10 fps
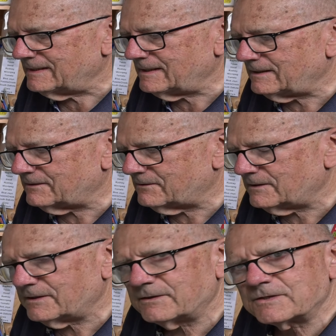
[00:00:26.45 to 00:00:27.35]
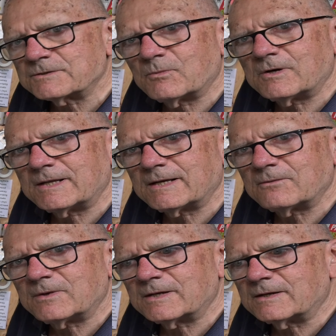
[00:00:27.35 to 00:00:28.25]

Yeah, earlier this morning I went